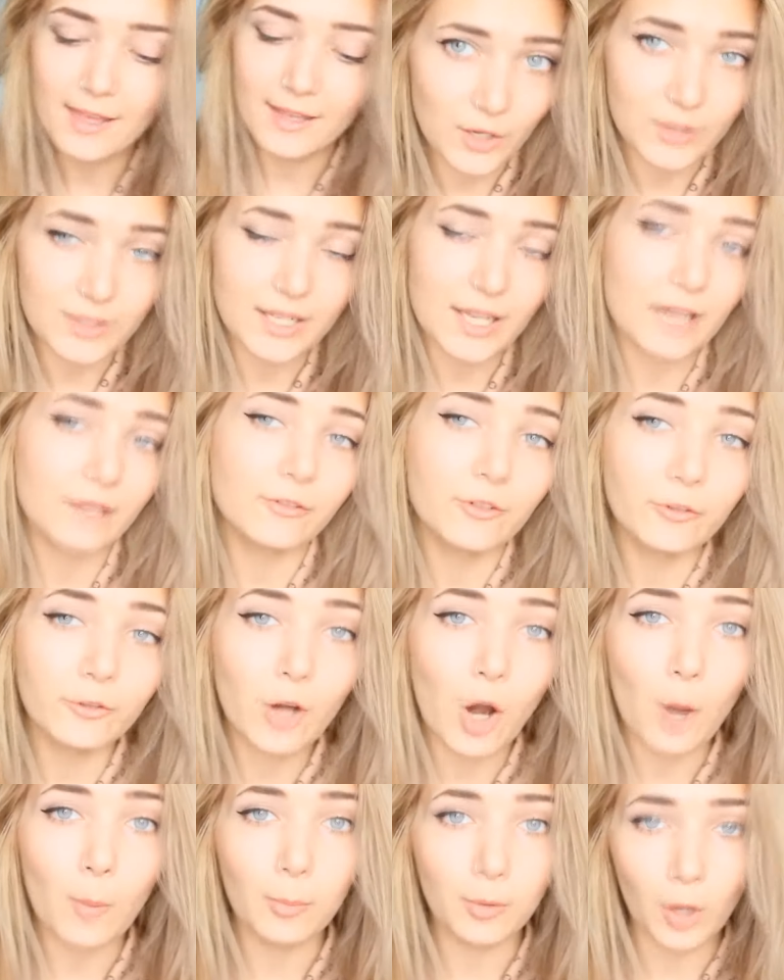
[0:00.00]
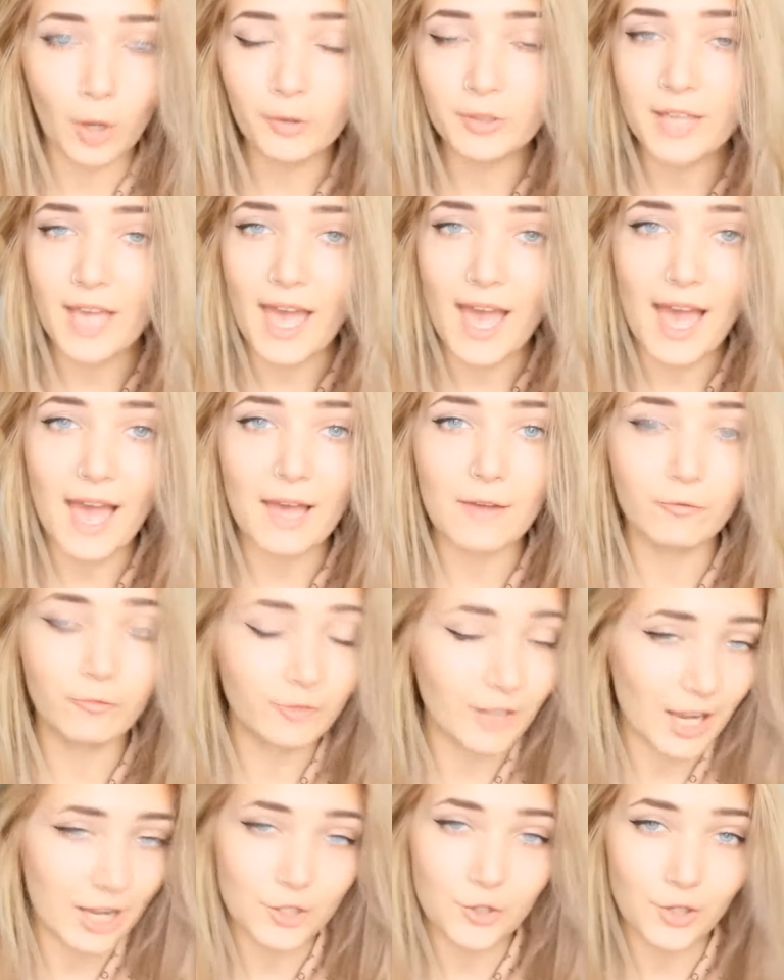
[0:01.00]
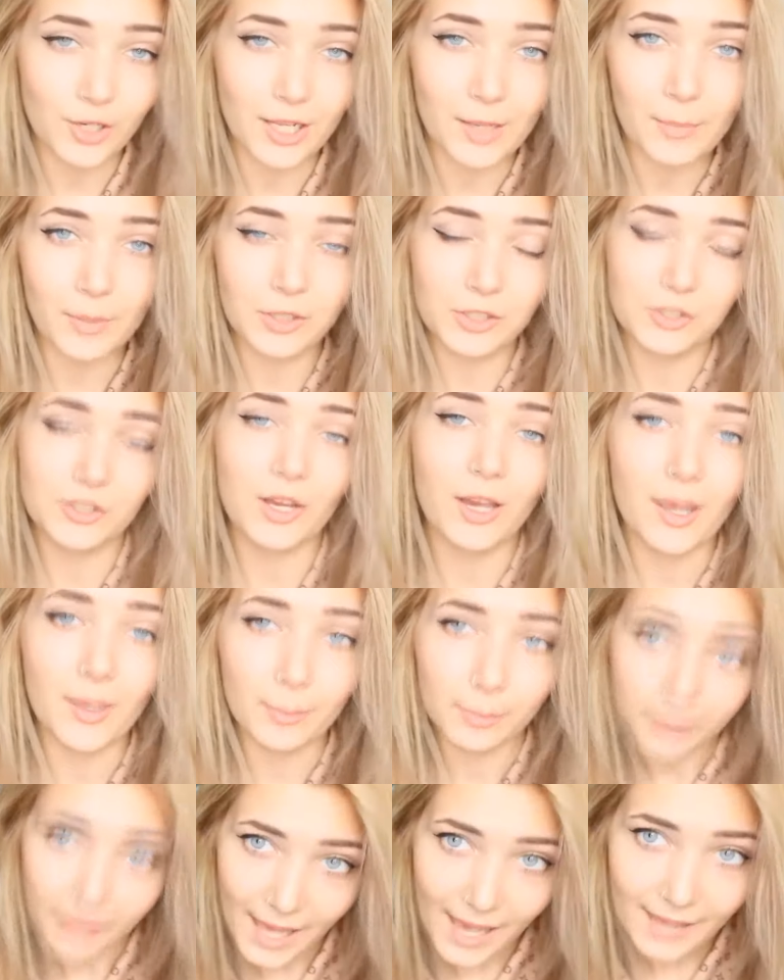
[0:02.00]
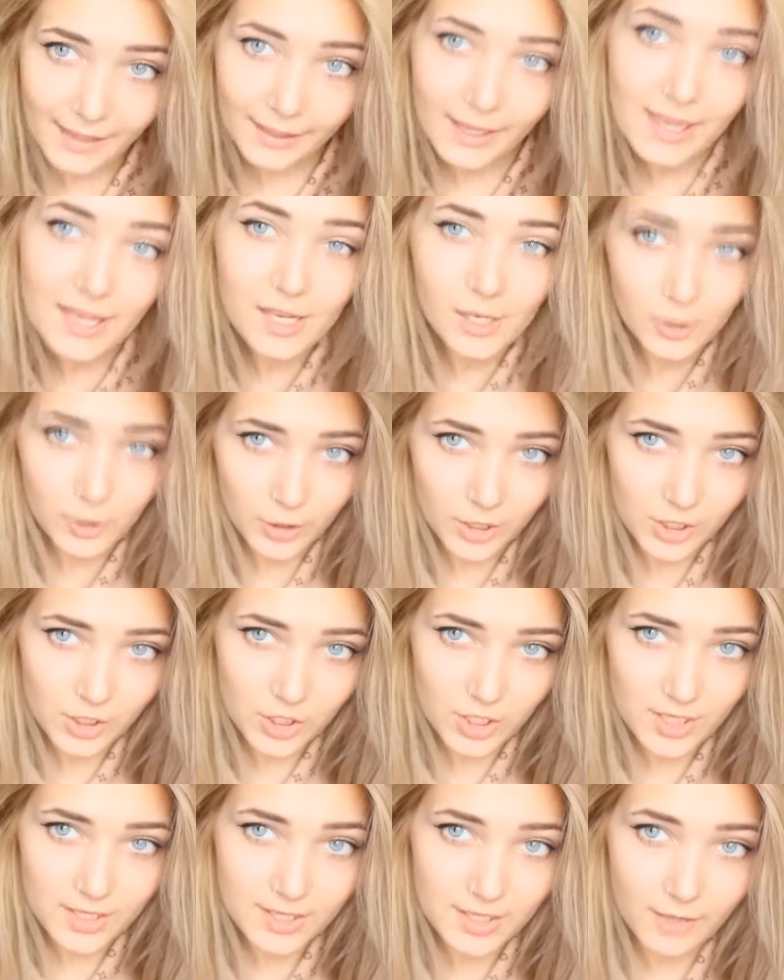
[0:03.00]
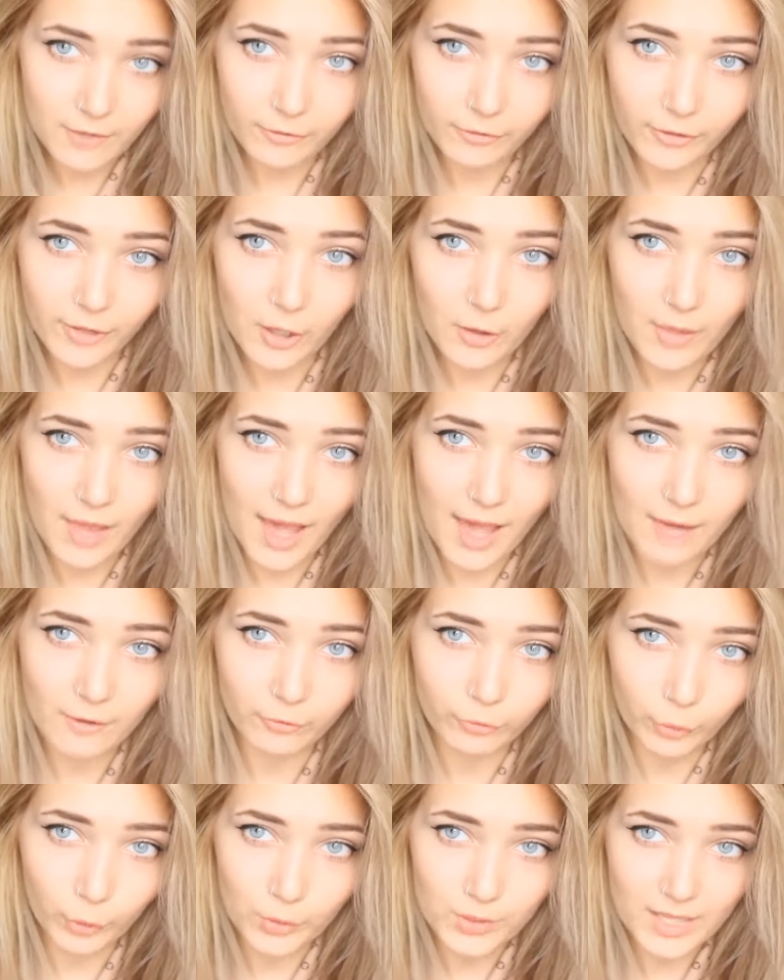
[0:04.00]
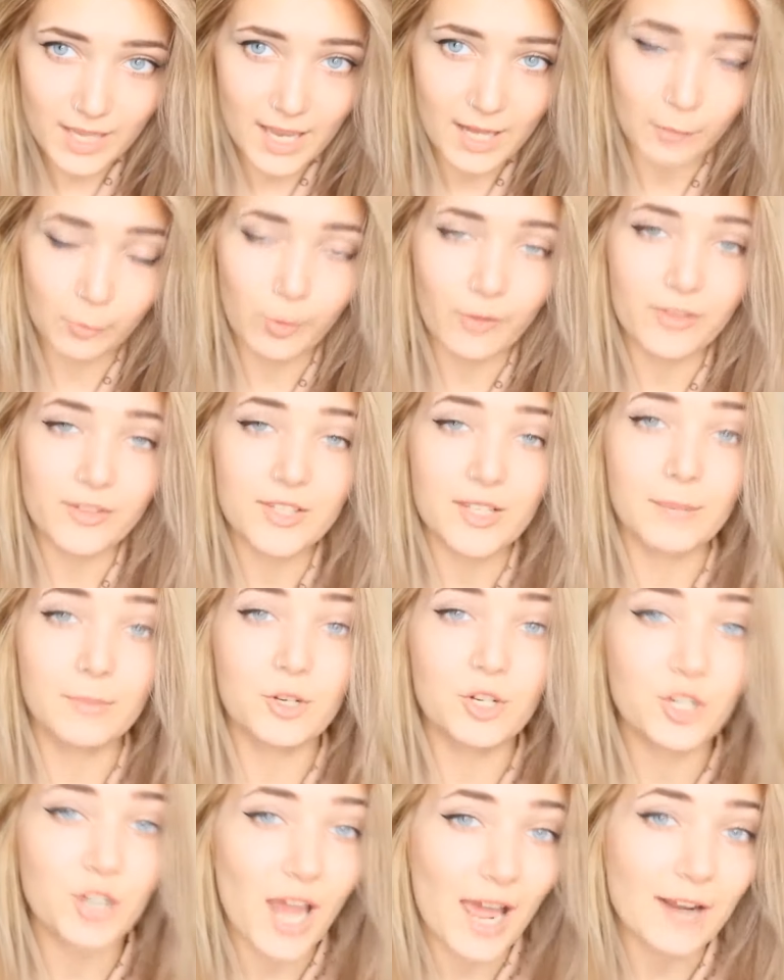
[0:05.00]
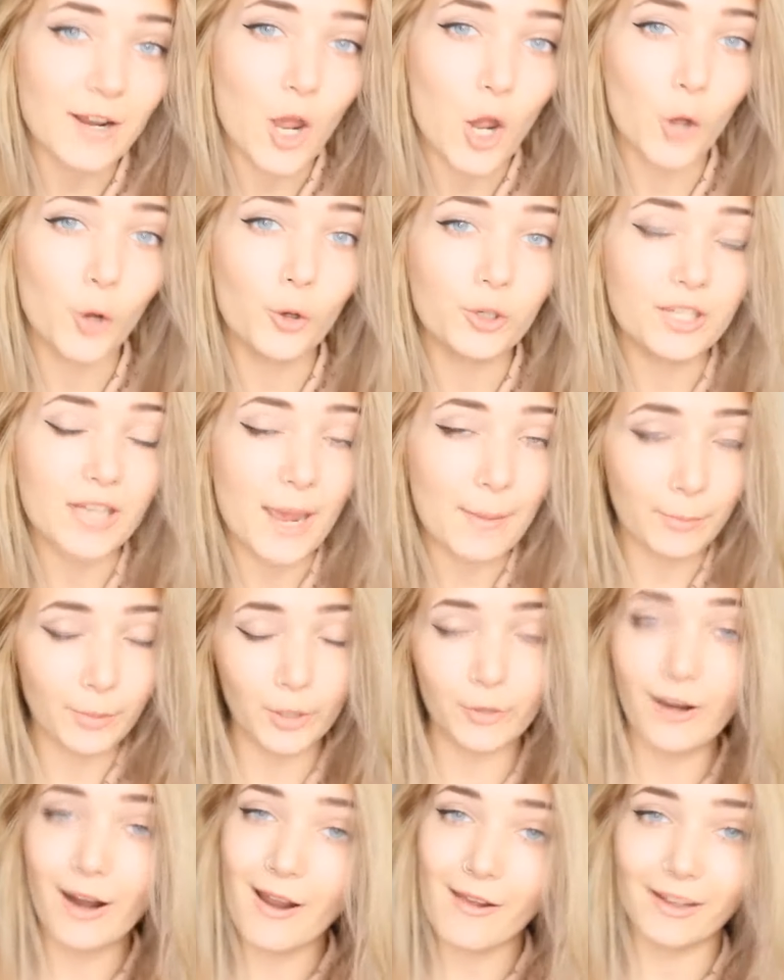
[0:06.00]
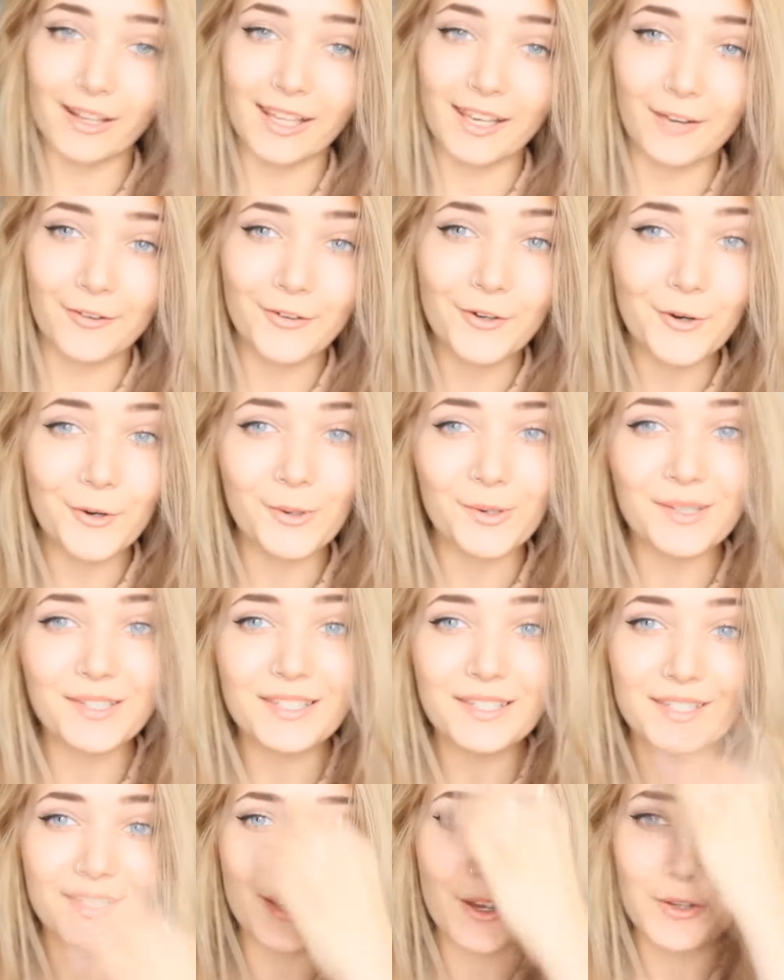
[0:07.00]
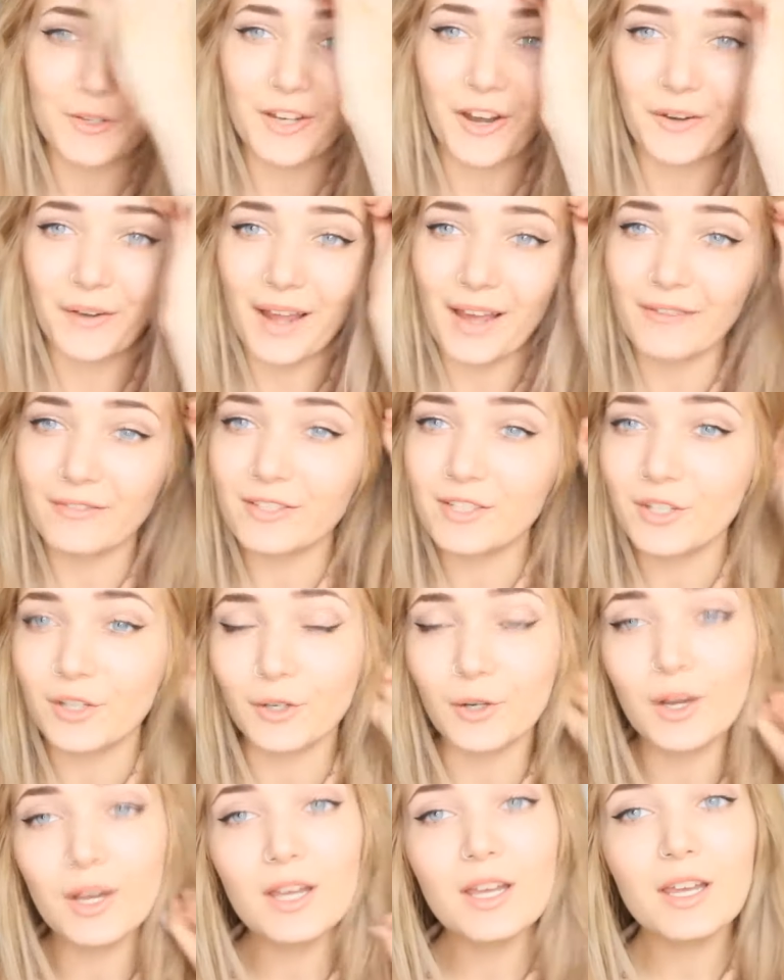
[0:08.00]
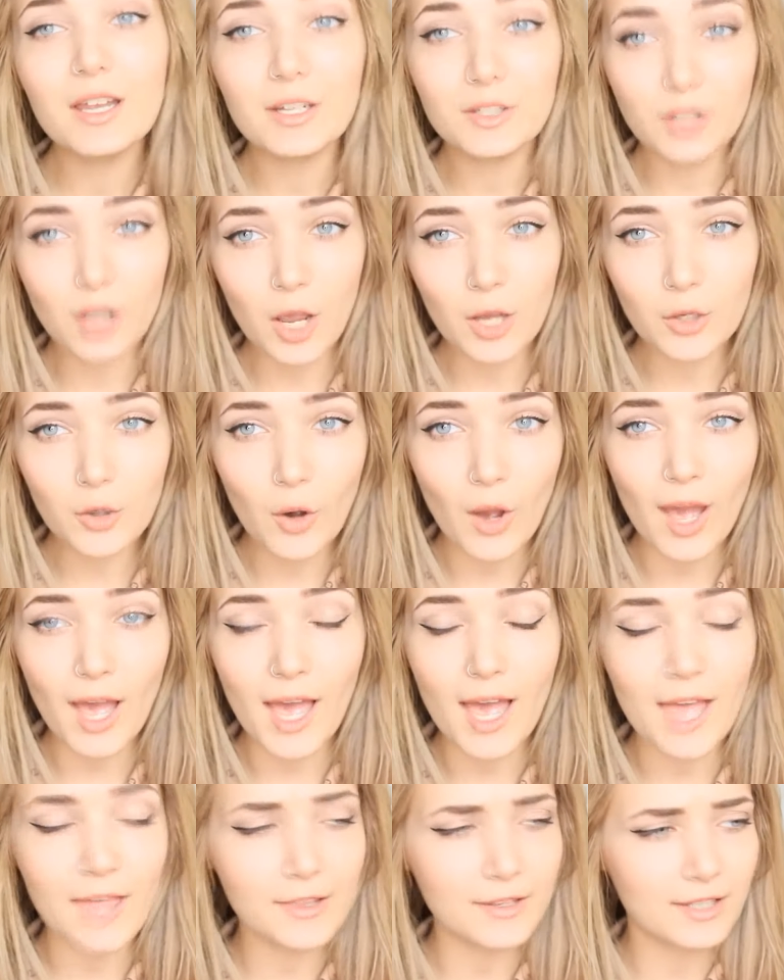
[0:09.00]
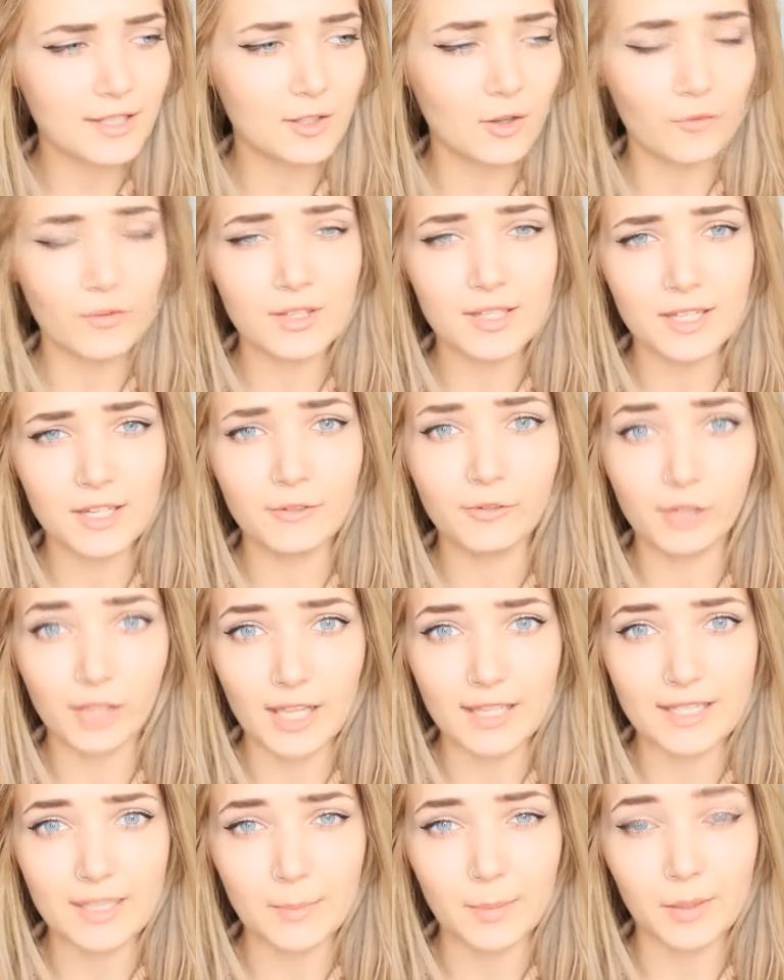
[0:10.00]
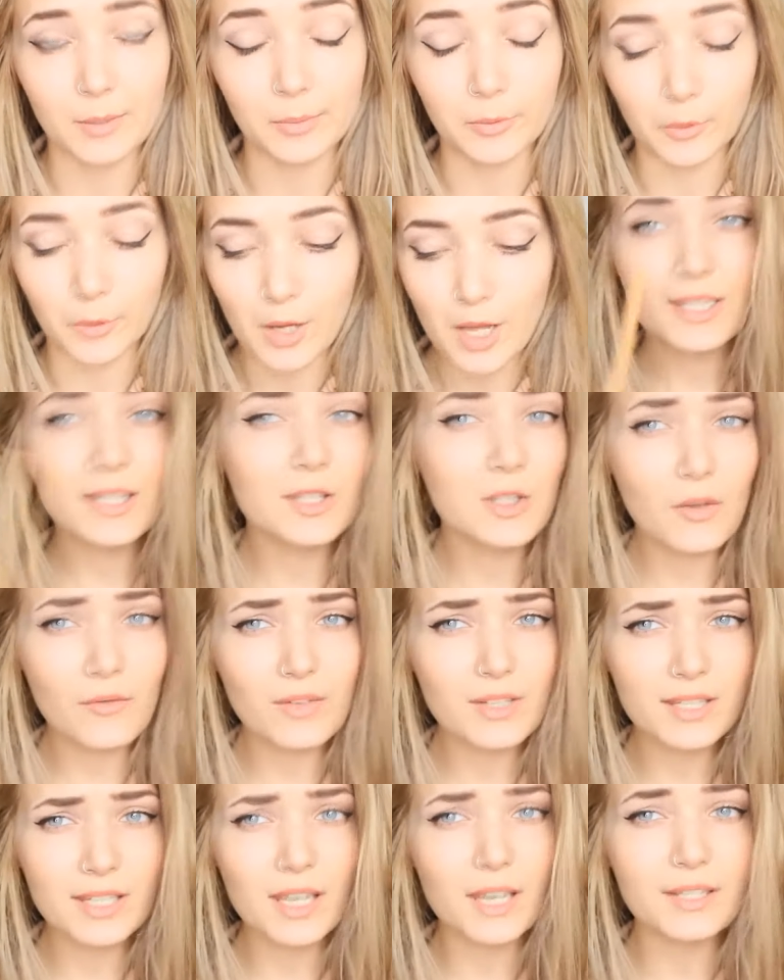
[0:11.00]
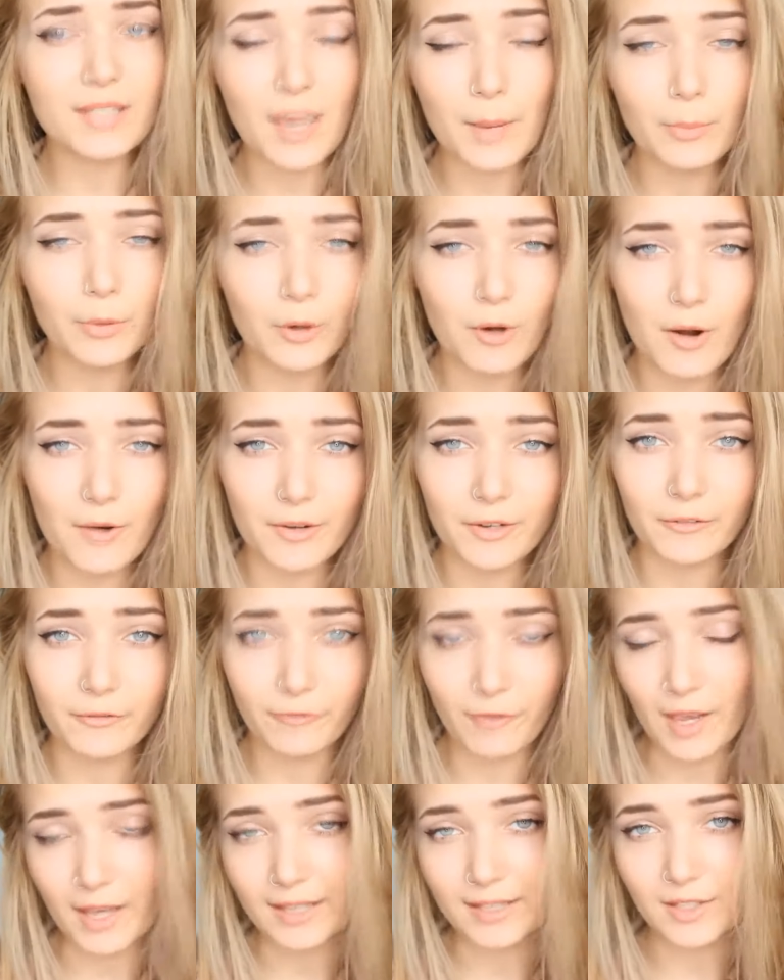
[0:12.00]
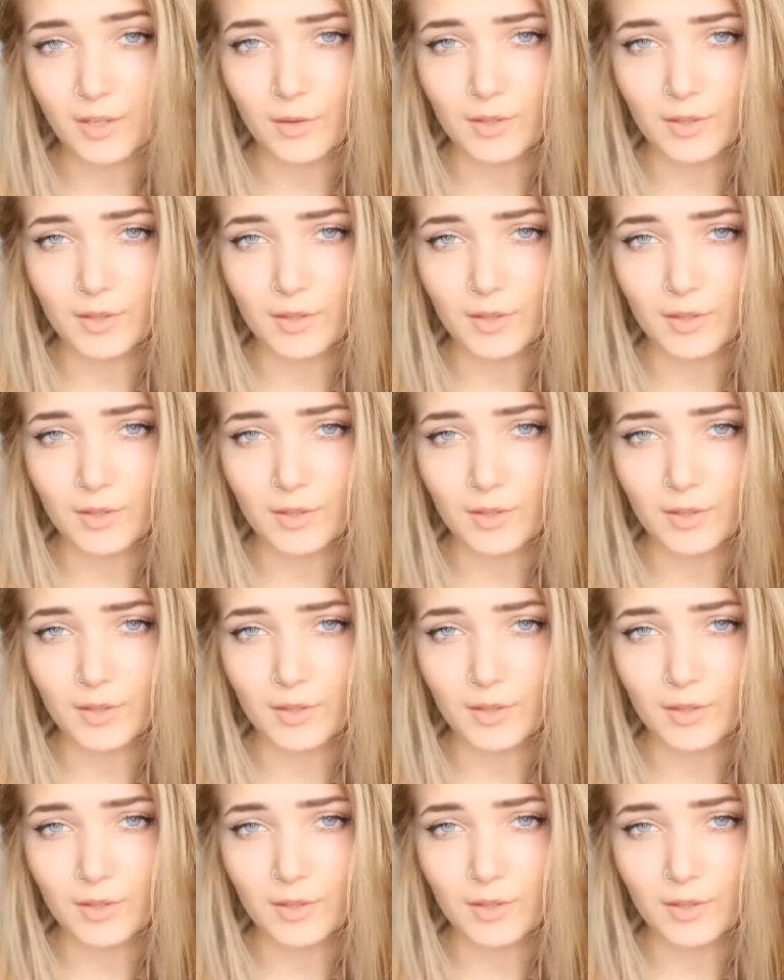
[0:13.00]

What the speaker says: So say if you've got blonde hair naturally but you dye it black, you can just fill that root in with some shadow temporarily, of course, so you don't have to dye your hair. And this is obviously for lazy people. This is obviously a temporary fix,